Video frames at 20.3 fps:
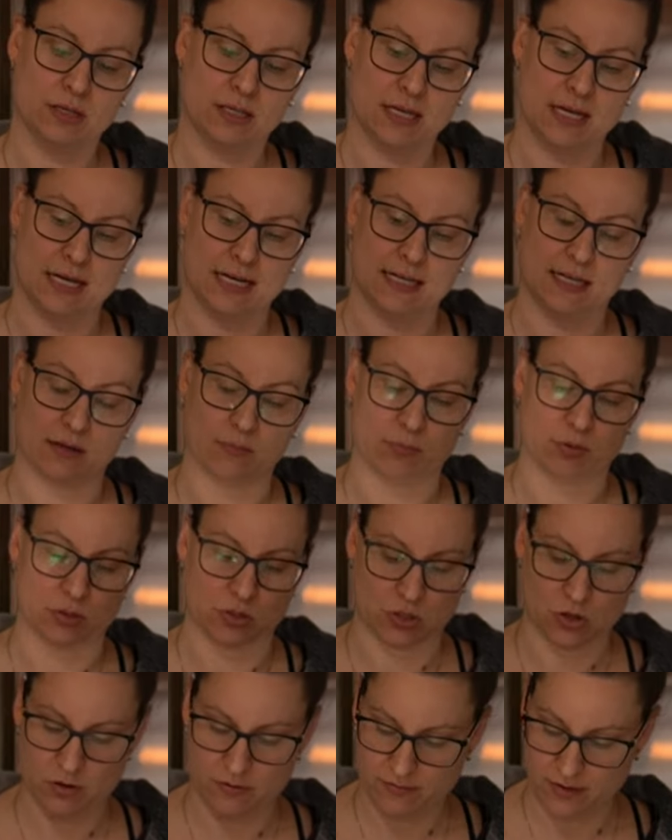Canning and
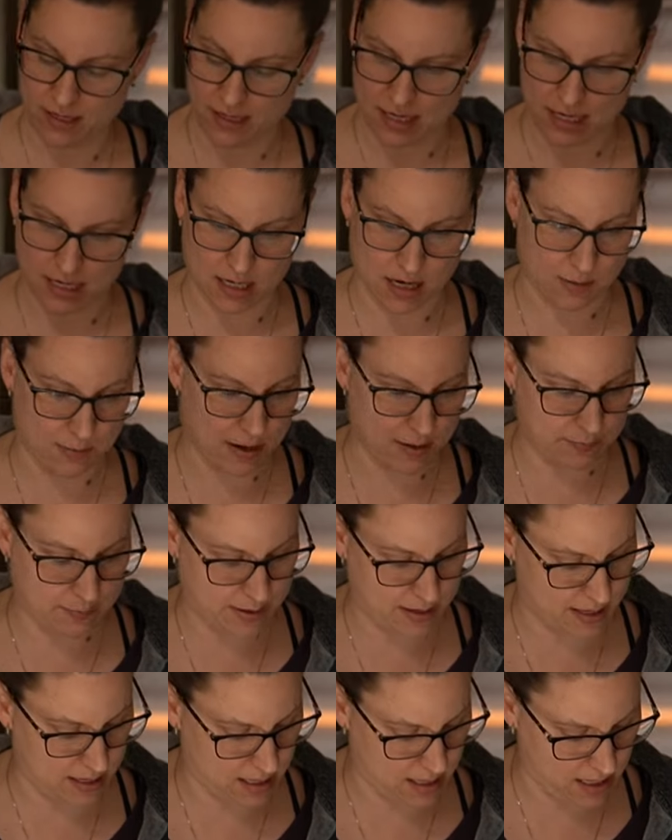Preserving, and I'm at
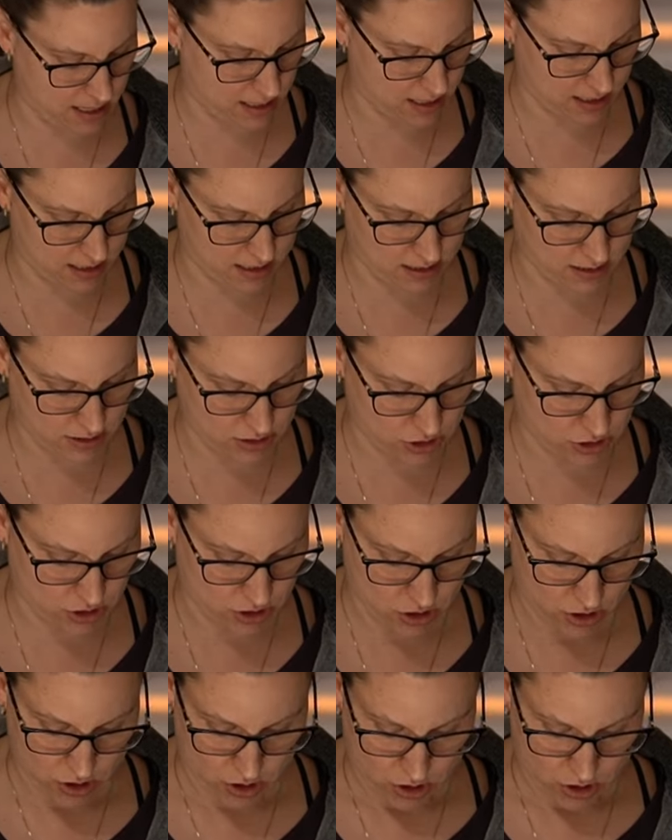page